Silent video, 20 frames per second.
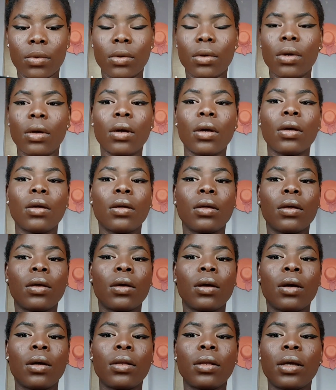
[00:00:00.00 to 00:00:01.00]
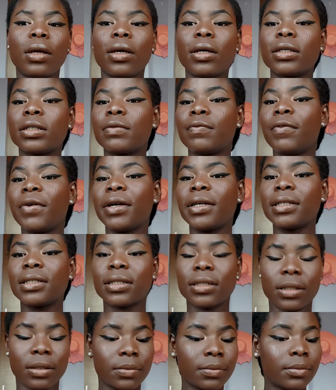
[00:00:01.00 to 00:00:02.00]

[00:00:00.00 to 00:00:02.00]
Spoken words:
Okay, I think it's face.